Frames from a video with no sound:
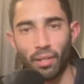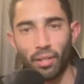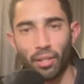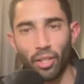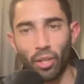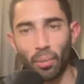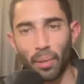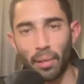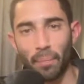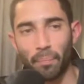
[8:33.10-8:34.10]
You know what I
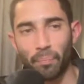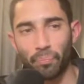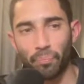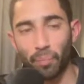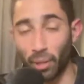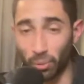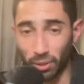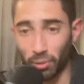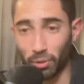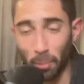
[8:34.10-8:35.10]
mean? But it was
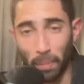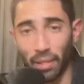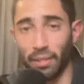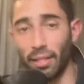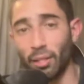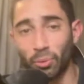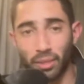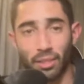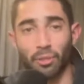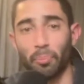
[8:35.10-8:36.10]
a big deal. It was
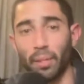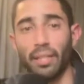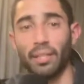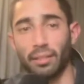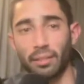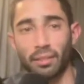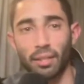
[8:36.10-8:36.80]
disobedience.